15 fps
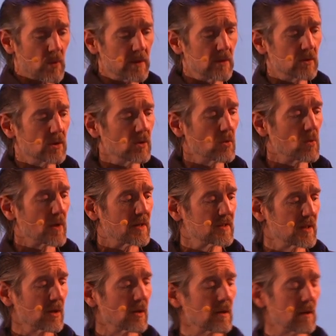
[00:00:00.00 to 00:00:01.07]
do you do when a
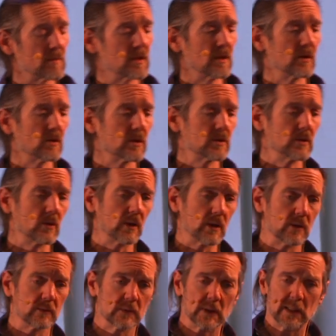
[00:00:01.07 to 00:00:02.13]
singer comes into your
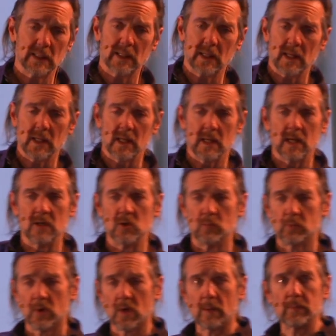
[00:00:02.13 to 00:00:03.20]
studio and you
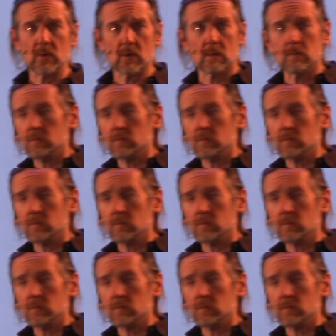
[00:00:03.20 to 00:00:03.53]
put up your